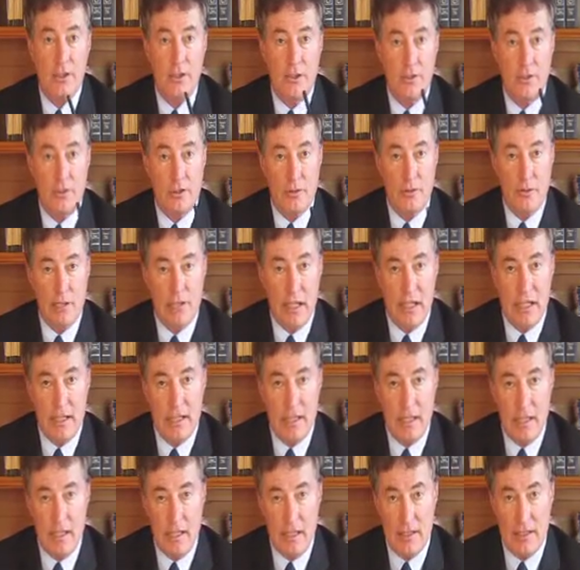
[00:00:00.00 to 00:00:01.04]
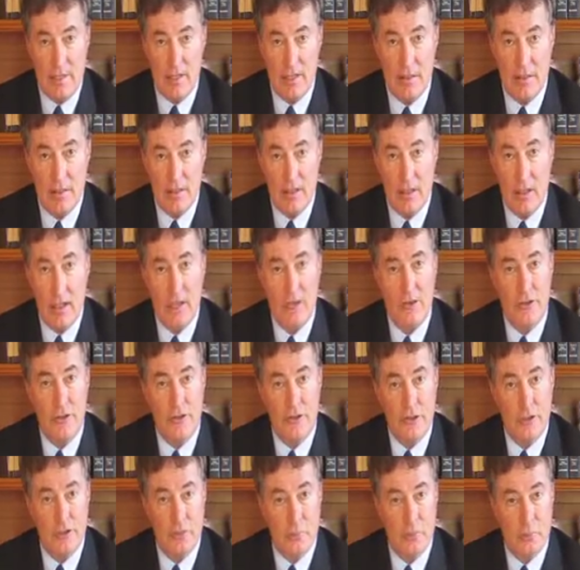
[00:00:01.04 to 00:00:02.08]
you create heat, and
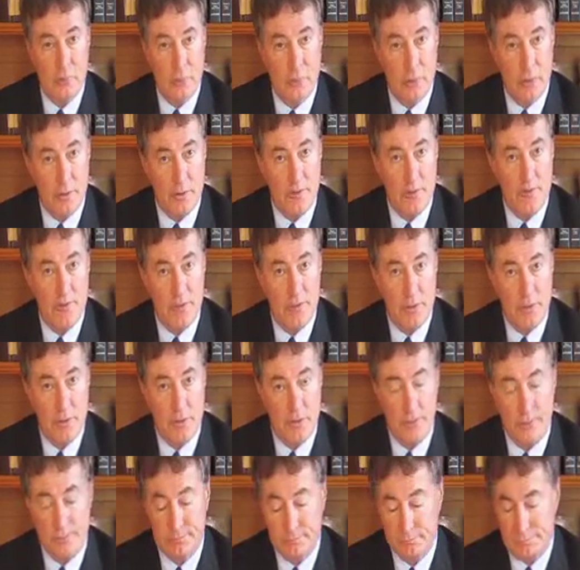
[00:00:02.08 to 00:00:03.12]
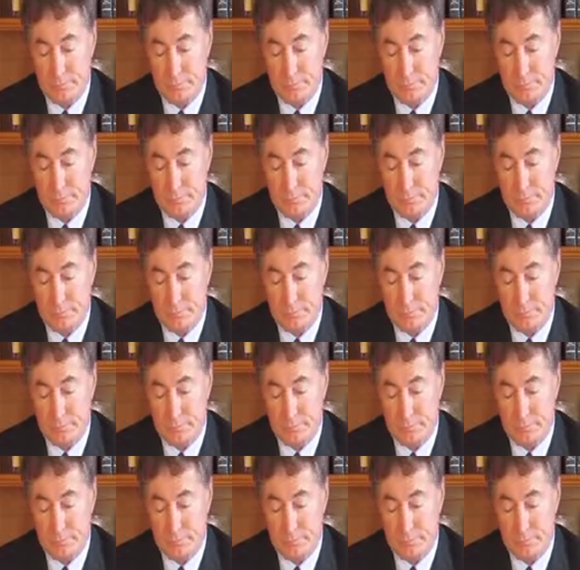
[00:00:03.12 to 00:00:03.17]
you burn fuel.